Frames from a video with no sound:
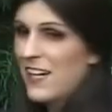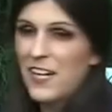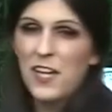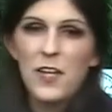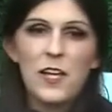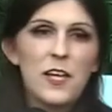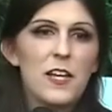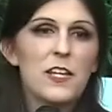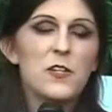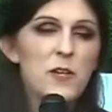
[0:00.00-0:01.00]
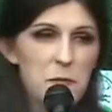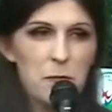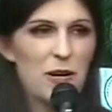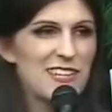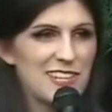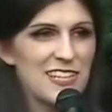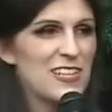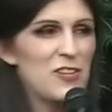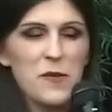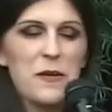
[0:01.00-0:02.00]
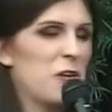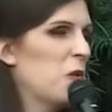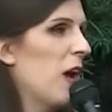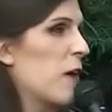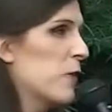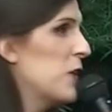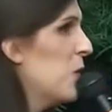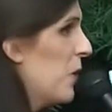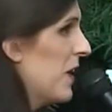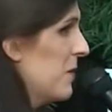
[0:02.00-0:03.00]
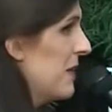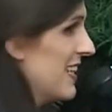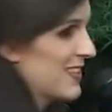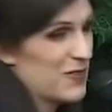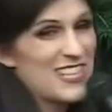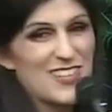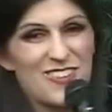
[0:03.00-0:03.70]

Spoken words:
honey, you can be president. You can be whoever you want to be, because we just